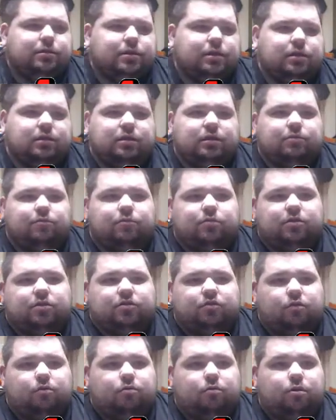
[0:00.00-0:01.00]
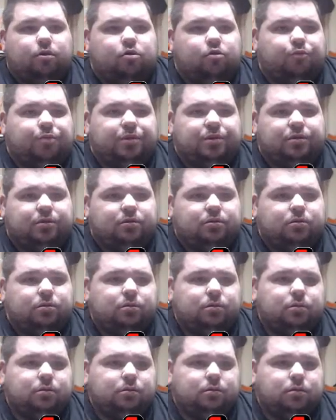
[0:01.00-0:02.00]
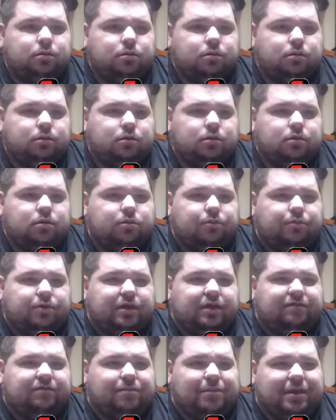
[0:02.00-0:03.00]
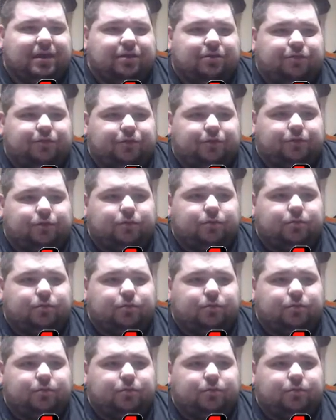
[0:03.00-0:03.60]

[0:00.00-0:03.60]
and then the door will open. But you have to make it through.